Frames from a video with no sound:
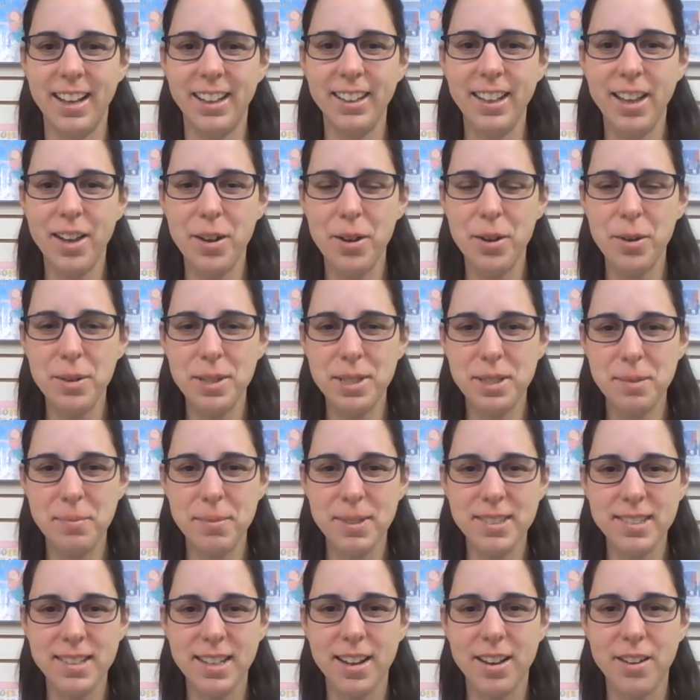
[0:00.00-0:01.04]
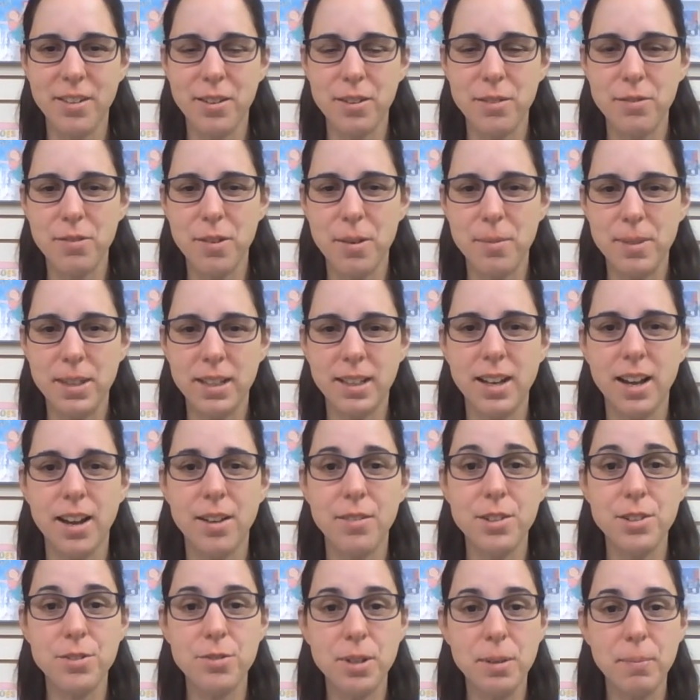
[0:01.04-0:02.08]
Hello, it's Miss Cara from the
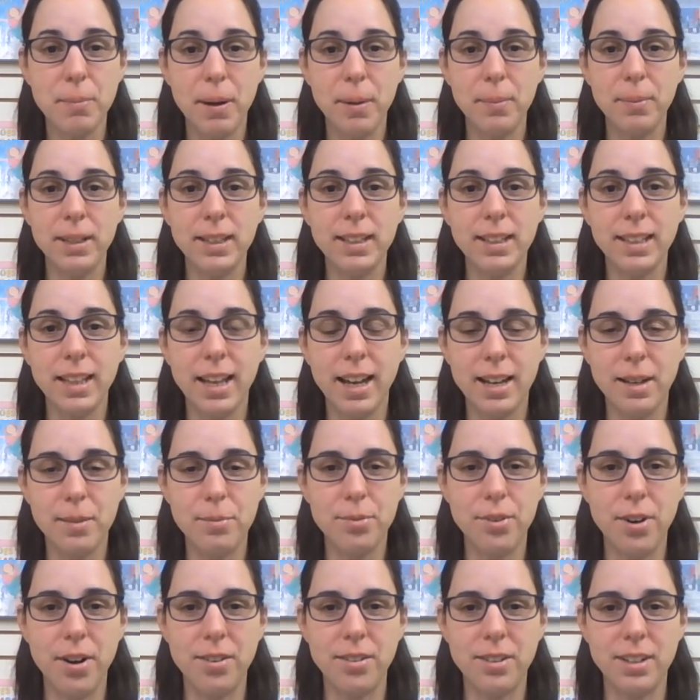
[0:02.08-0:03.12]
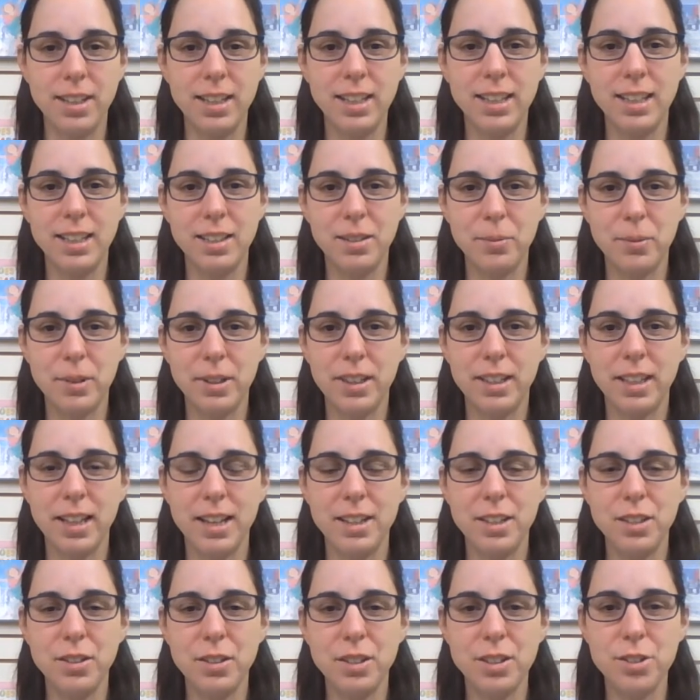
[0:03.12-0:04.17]
Coventry Public Library, and we're glad
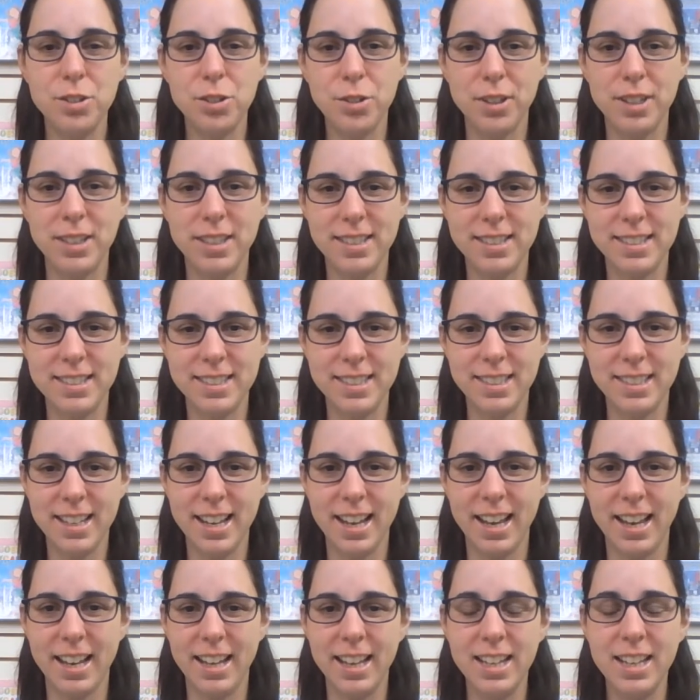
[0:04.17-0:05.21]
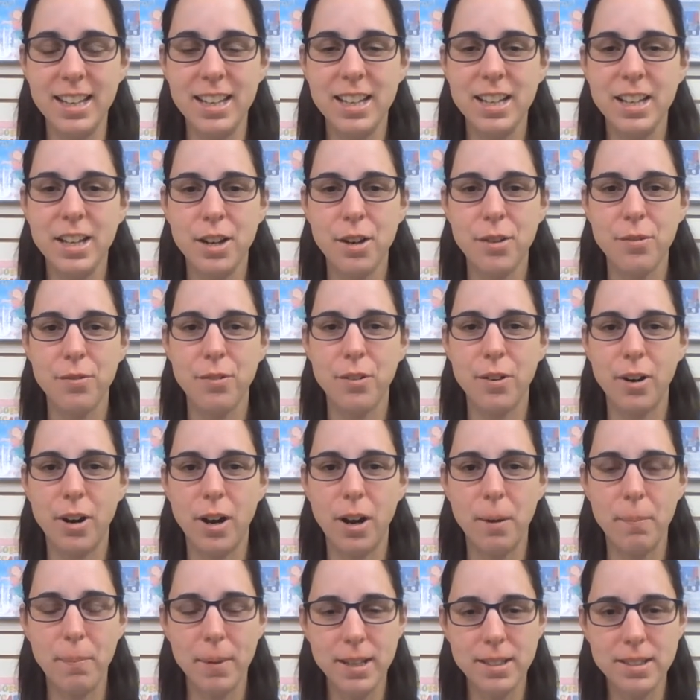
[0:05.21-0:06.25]
you can join us today for
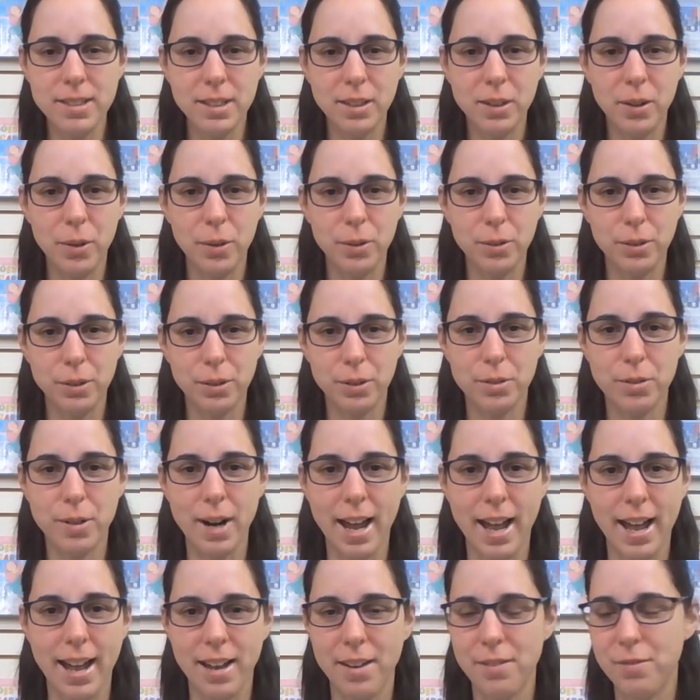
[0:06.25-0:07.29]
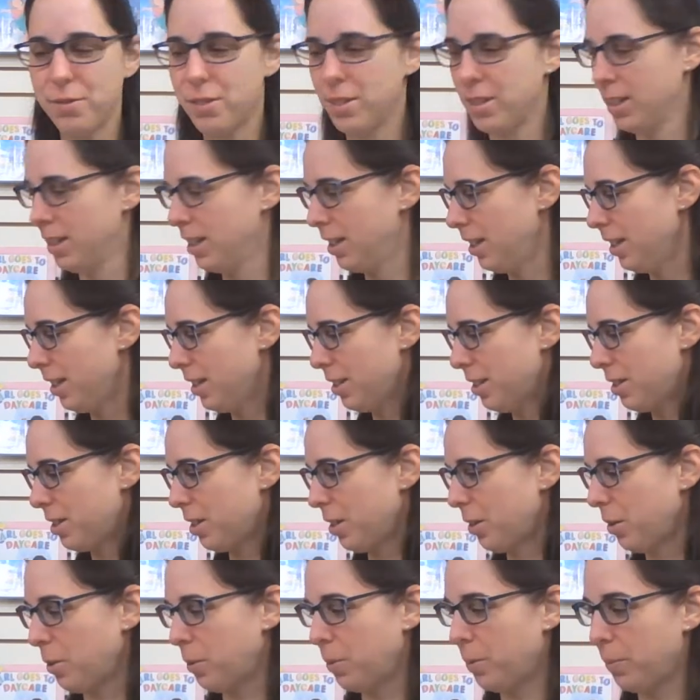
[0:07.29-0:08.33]
our pencil holder craft.
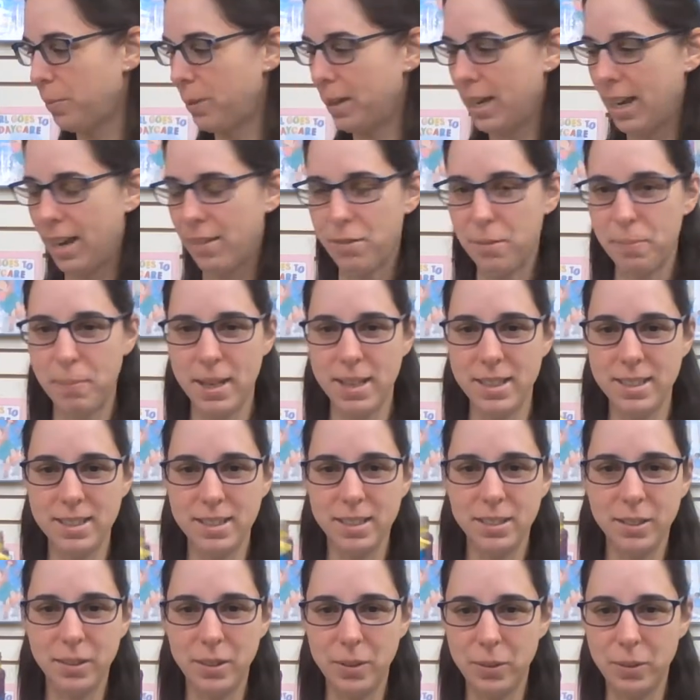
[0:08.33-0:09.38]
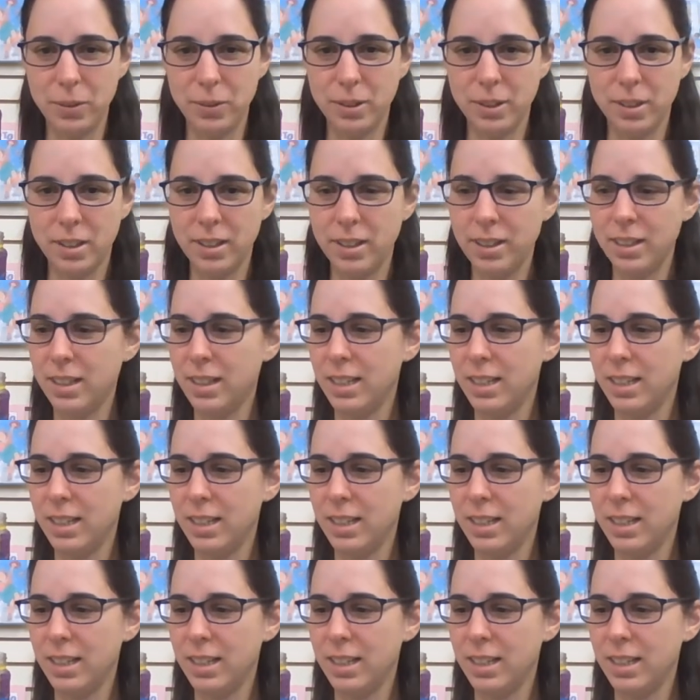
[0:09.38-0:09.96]
So we have a pencil holder